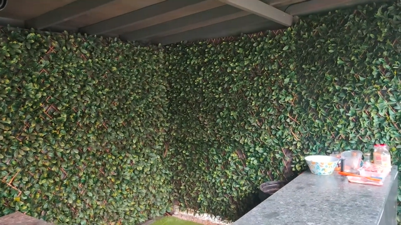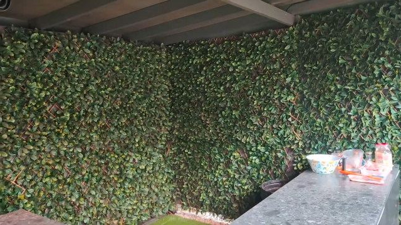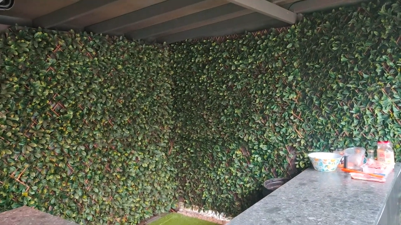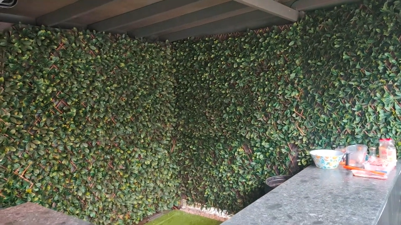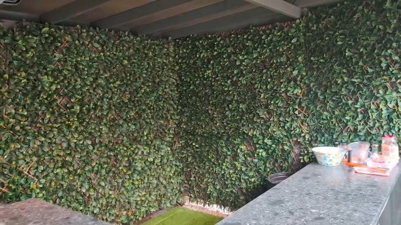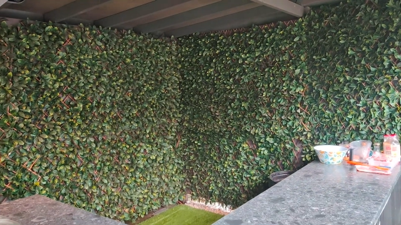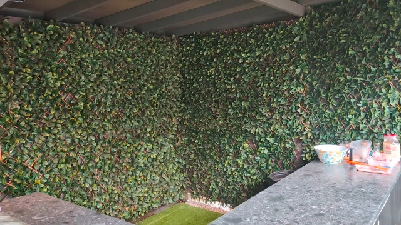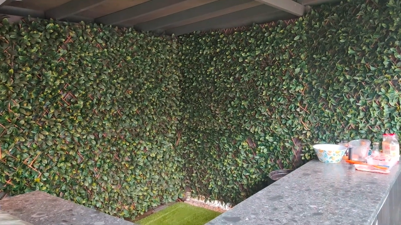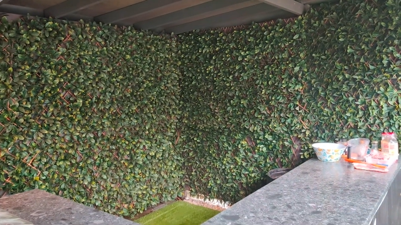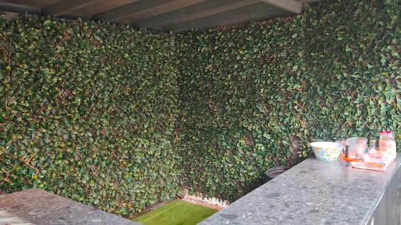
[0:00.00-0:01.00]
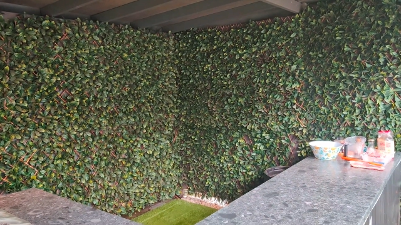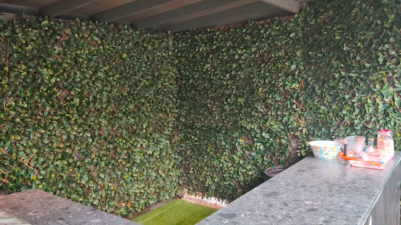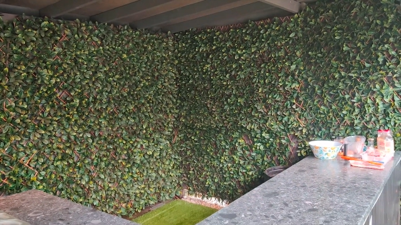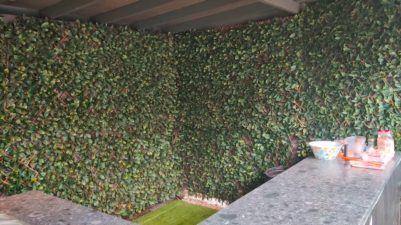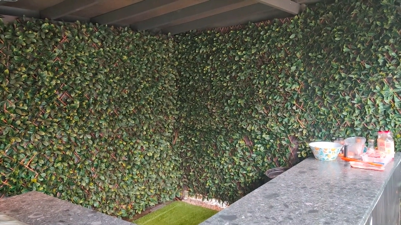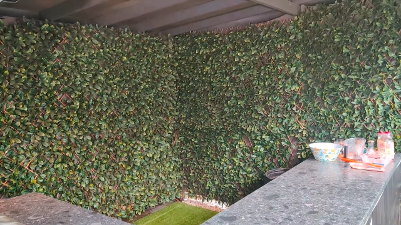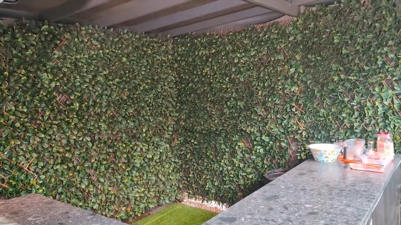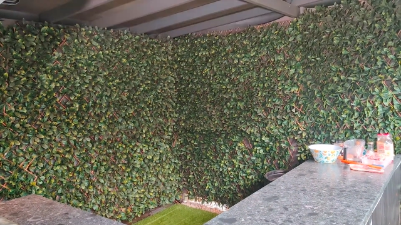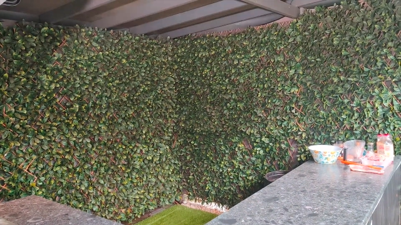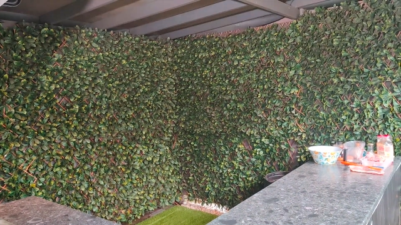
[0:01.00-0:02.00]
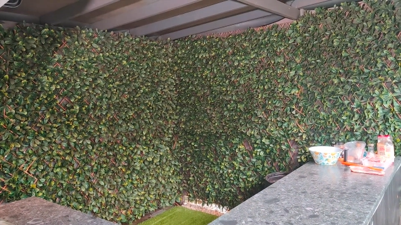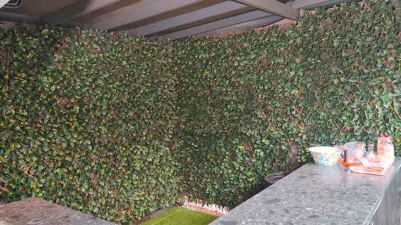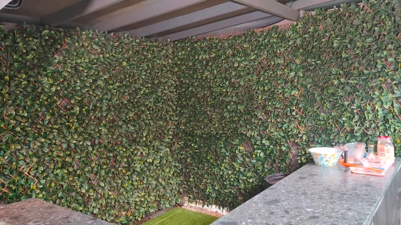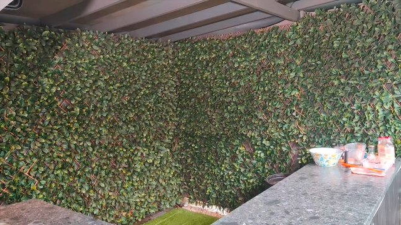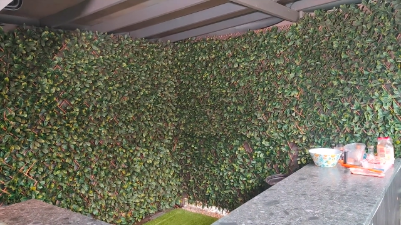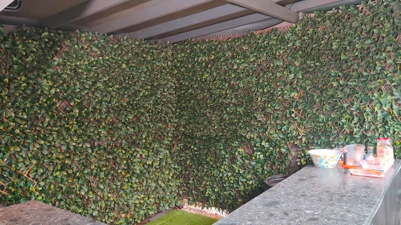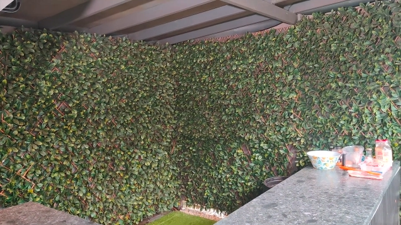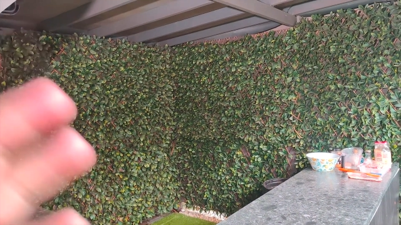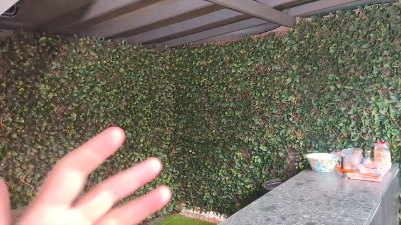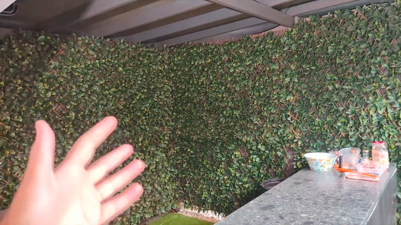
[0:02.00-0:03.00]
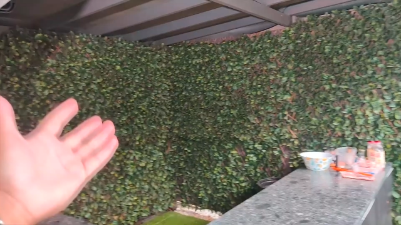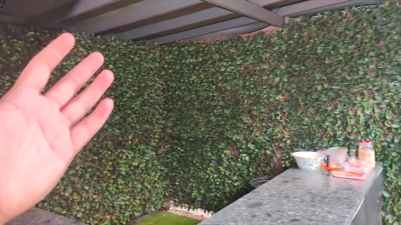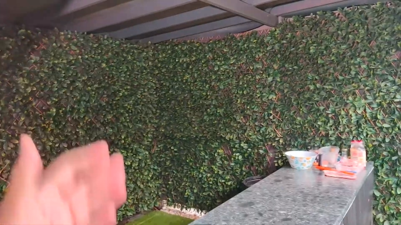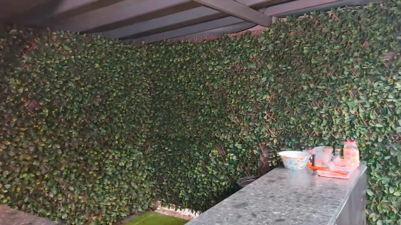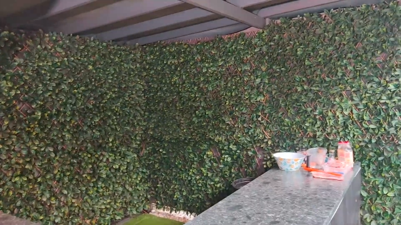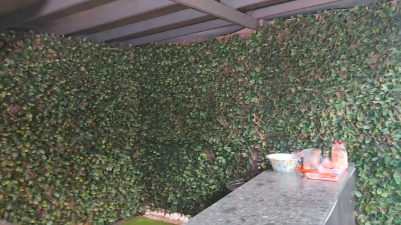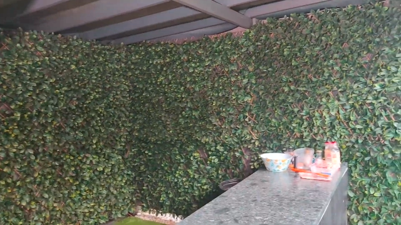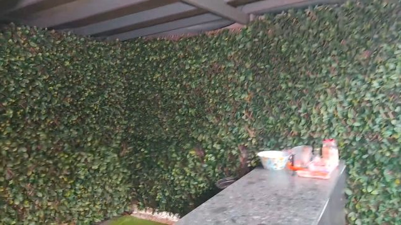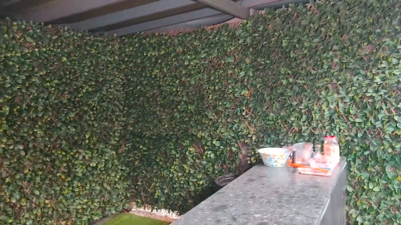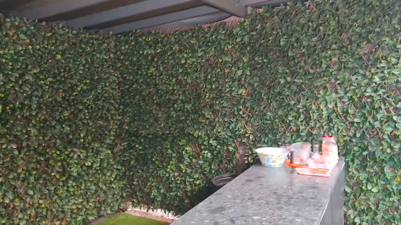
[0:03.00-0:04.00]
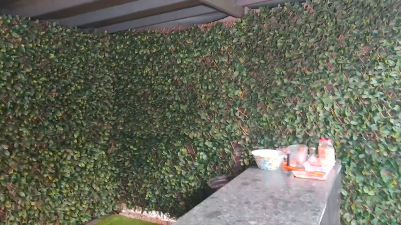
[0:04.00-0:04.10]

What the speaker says: [unreadable: no face in view]